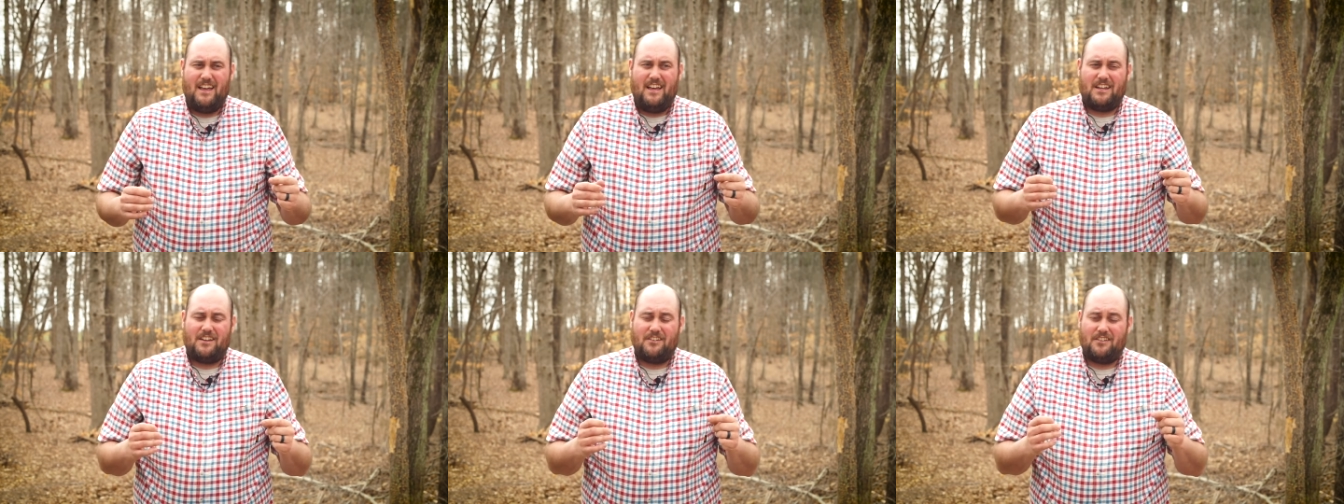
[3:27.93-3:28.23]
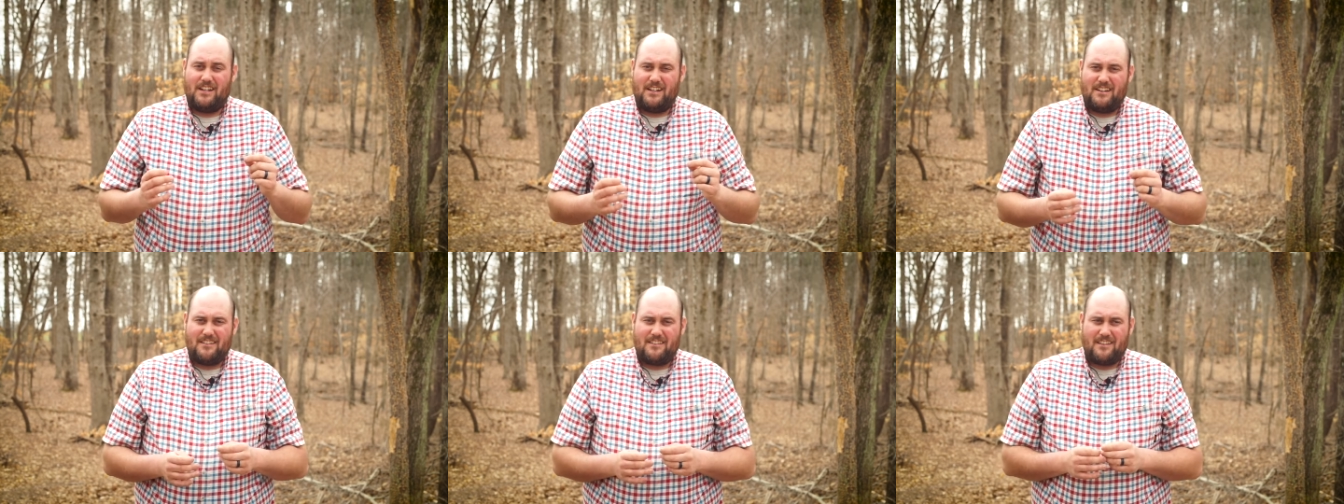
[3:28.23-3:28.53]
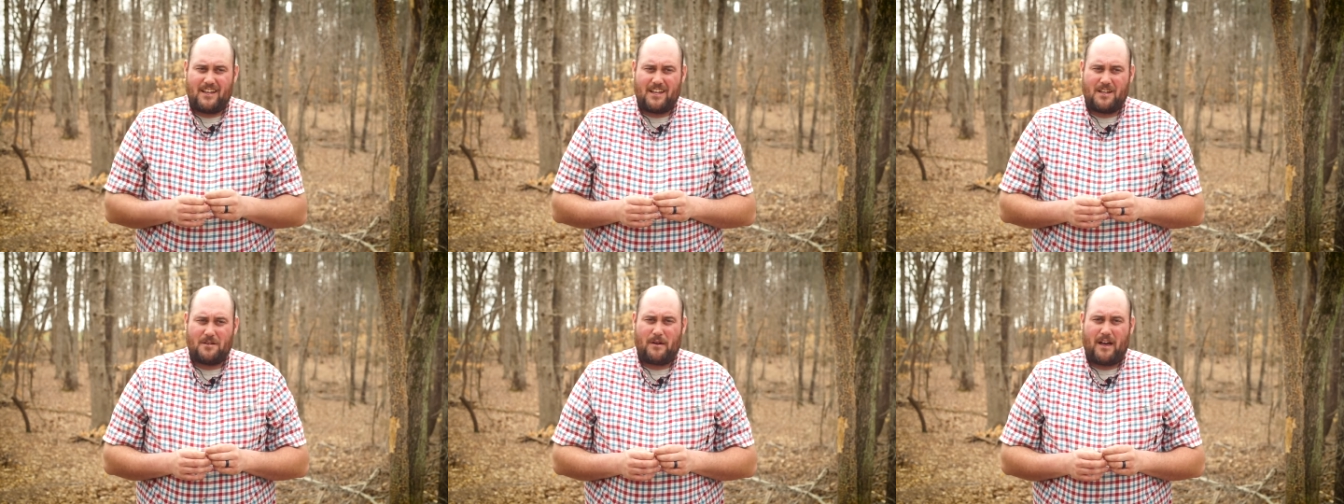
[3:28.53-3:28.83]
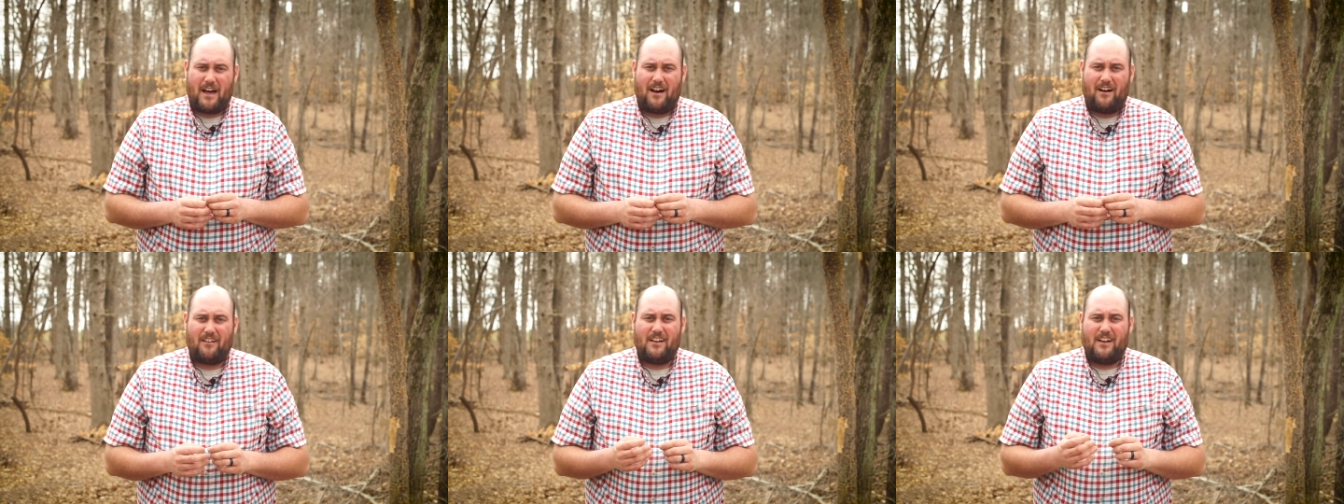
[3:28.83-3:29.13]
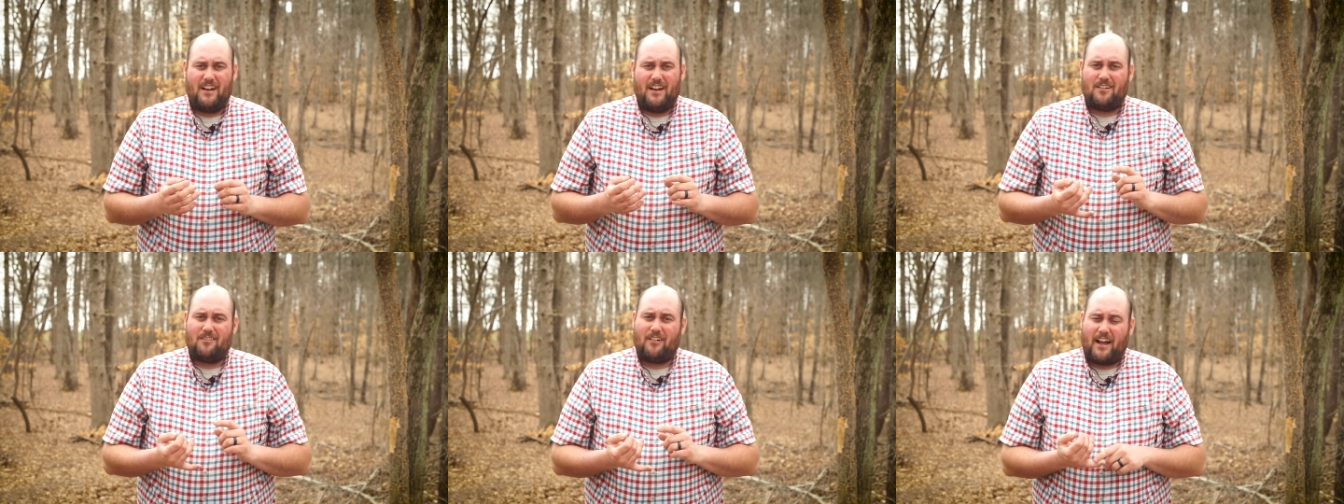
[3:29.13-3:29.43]
you need to think about
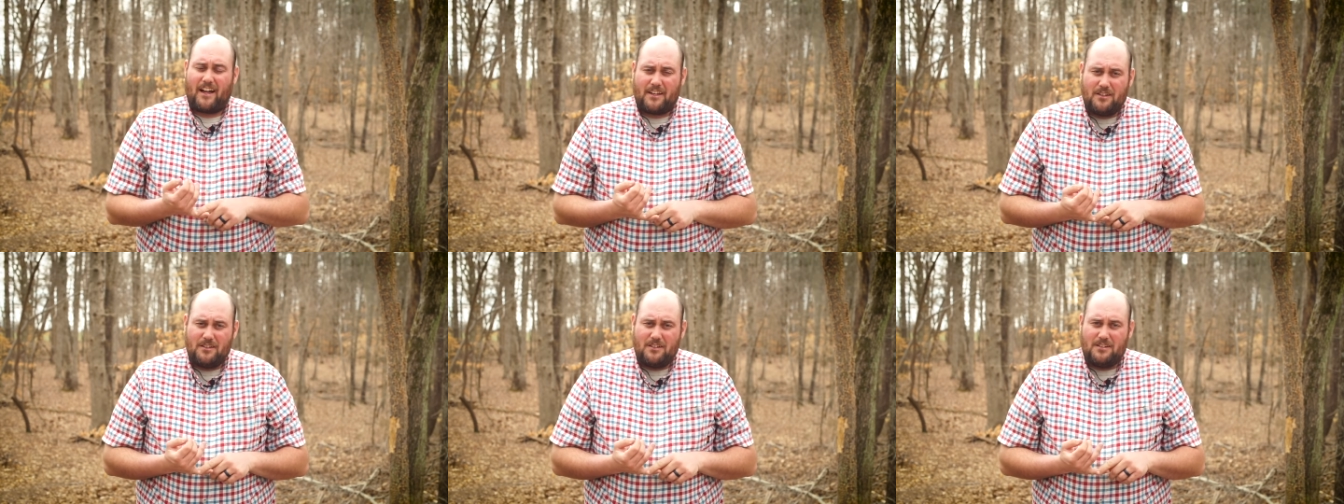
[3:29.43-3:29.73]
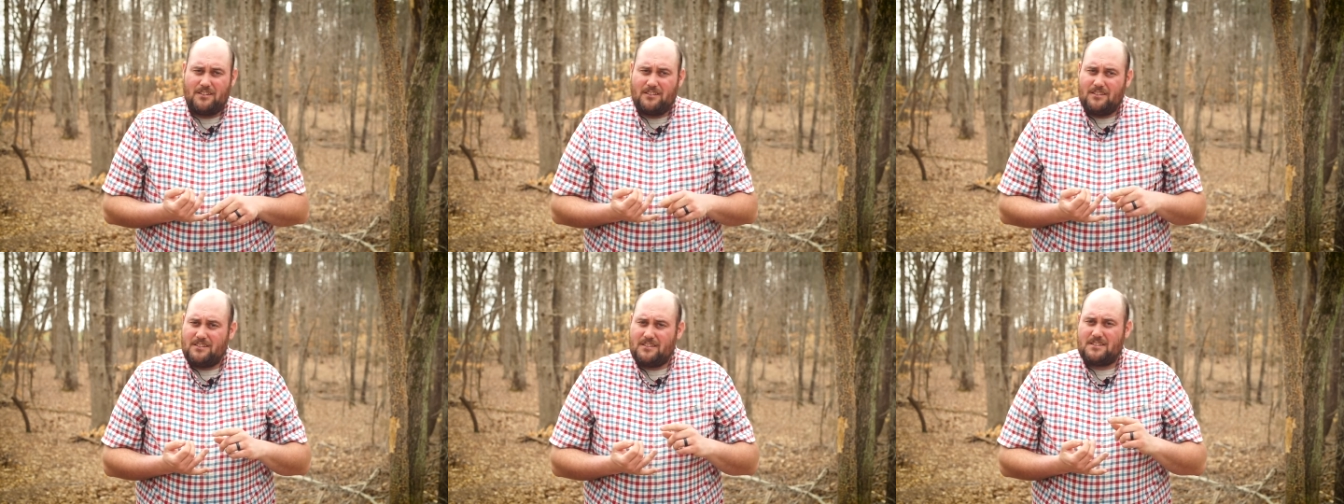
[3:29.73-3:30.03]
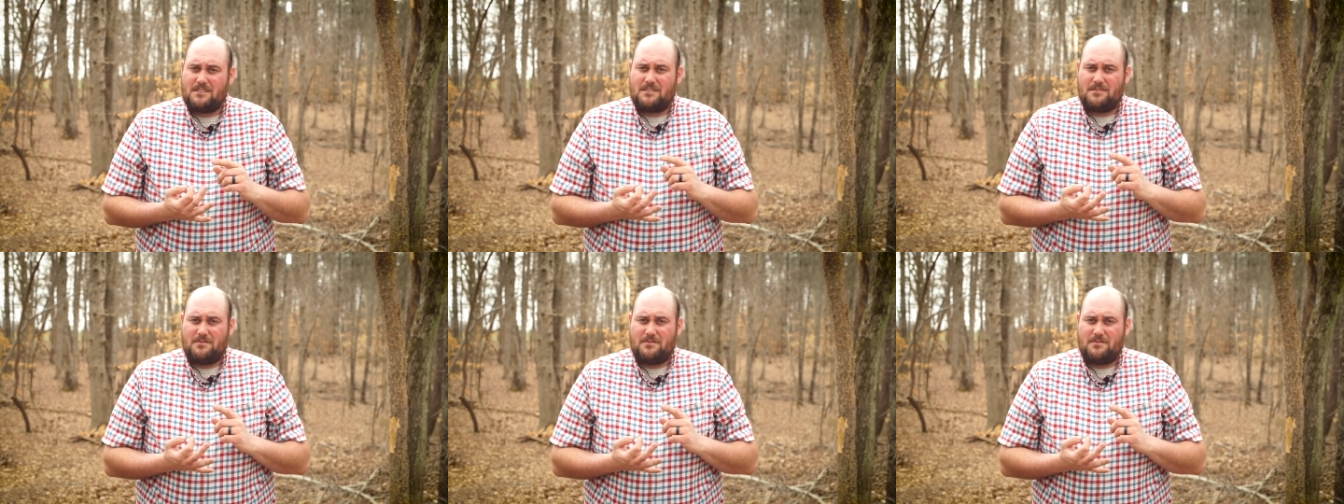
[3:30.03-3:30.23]
raccoons,